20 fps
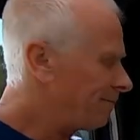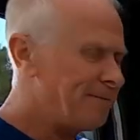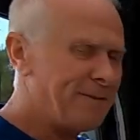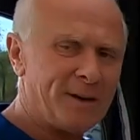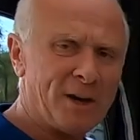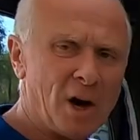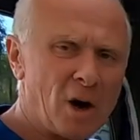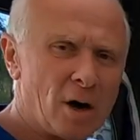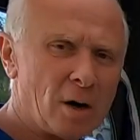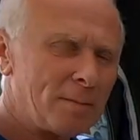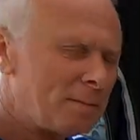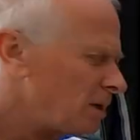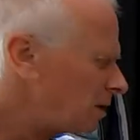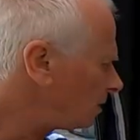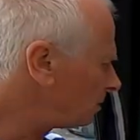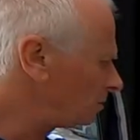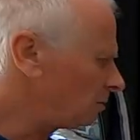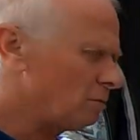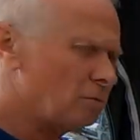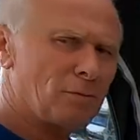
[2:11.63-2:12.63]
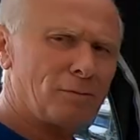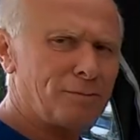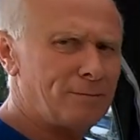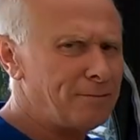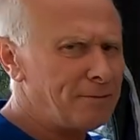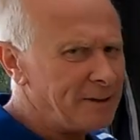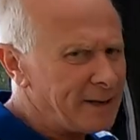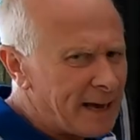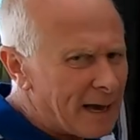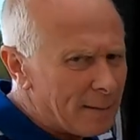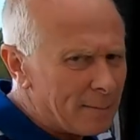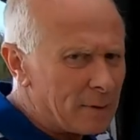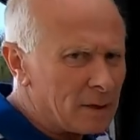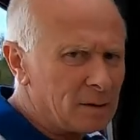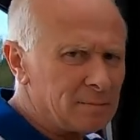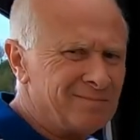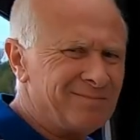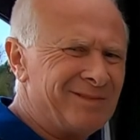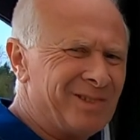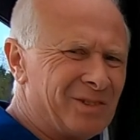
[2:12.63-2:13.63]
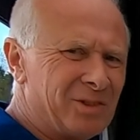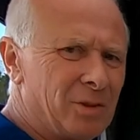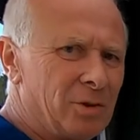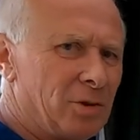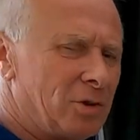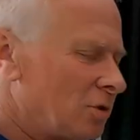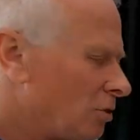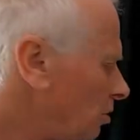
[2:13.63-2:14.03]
Fiamma or Fiamma, I'm not too